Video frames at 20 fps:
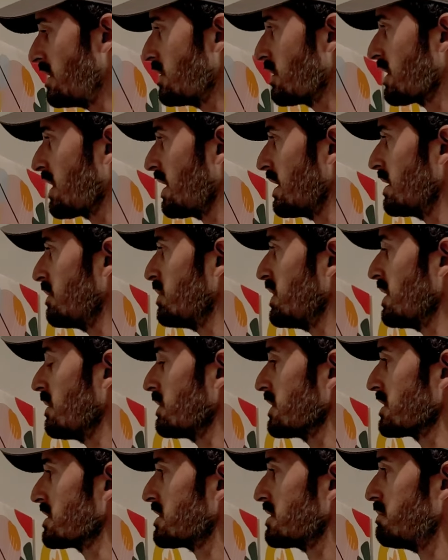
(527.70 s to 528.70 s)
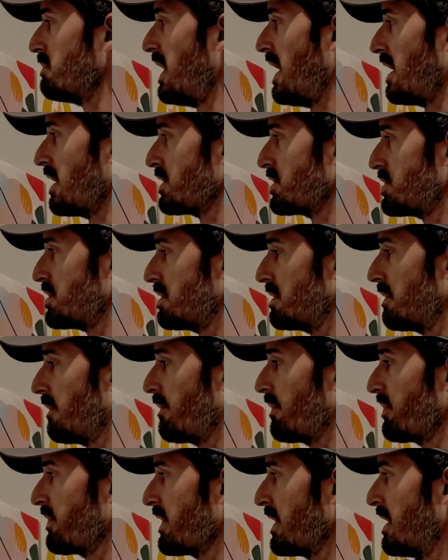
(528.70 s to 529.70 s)
you'll kind of be able to smash
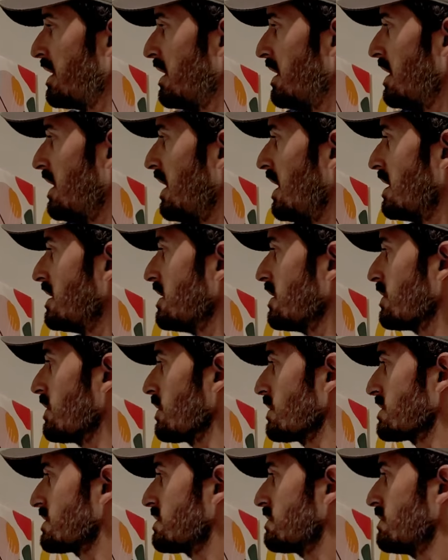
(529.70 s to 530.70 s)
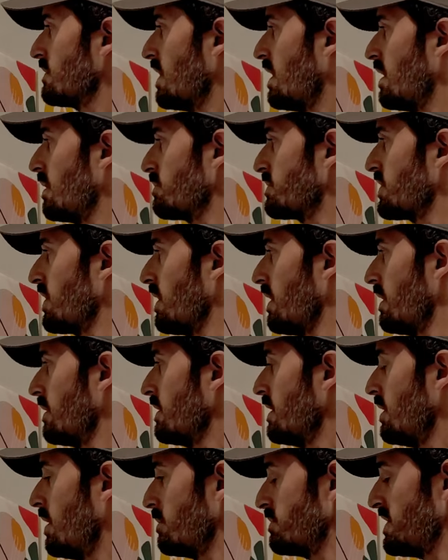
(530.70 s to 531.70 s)
any of those humped
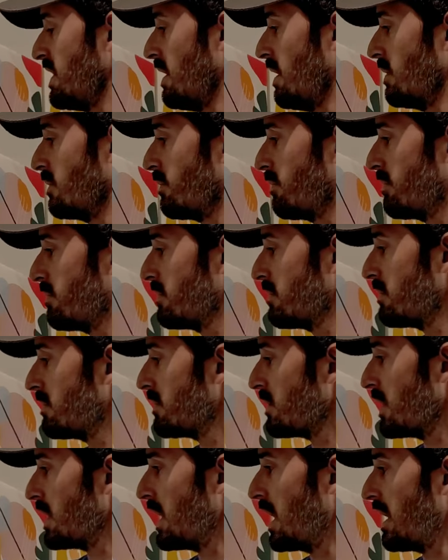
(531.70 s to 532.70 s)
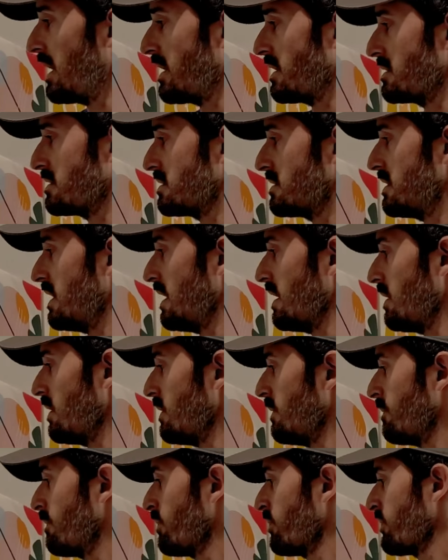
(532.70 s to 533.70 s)
out lines down.
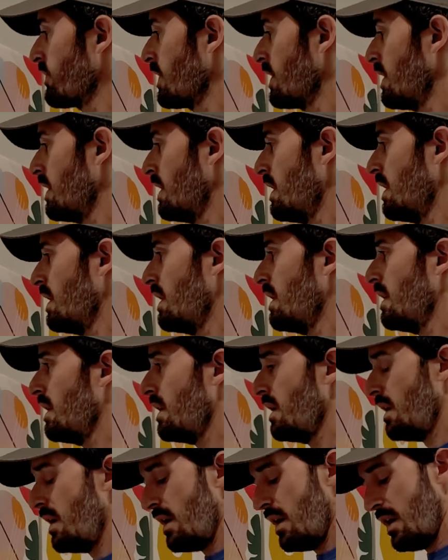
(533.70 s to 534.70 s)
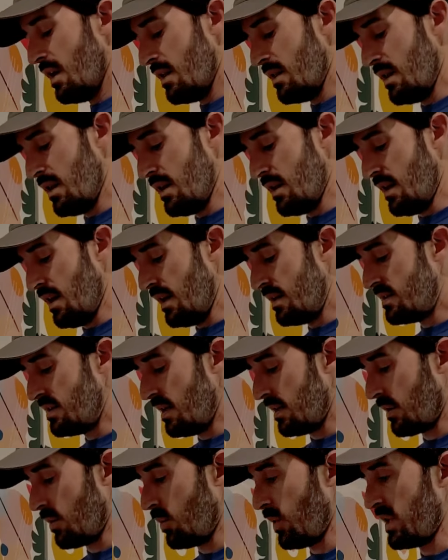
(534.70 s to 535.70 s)
And then I
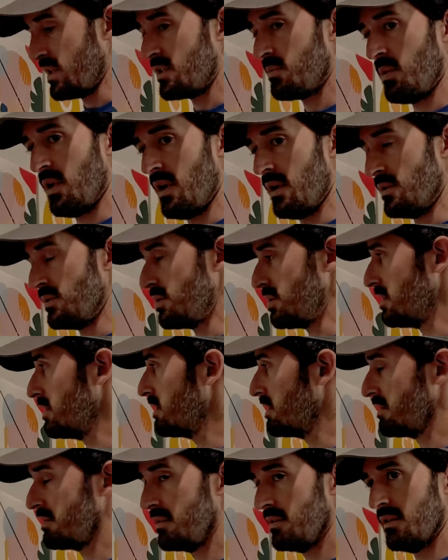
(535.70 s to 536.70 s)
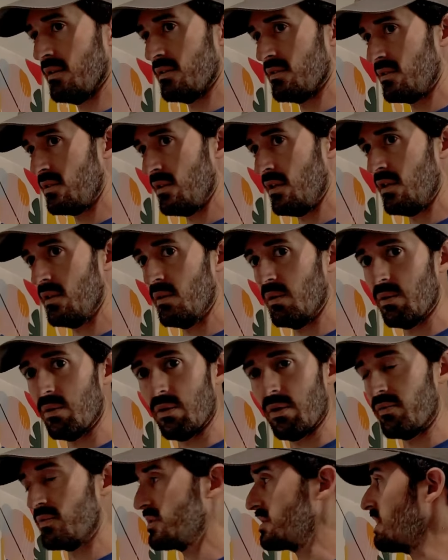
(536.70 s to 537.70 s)
take a wet sponge. This is in lieu
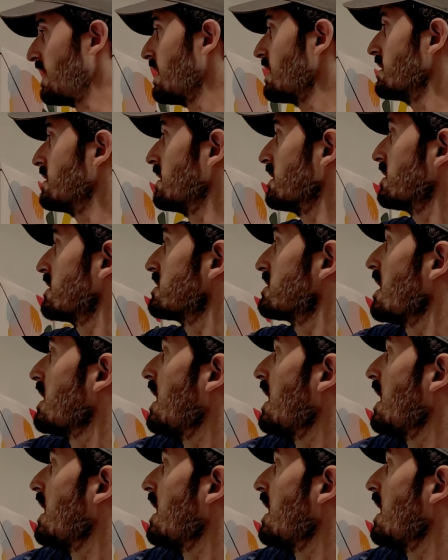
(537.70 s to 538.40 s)
of sanding because I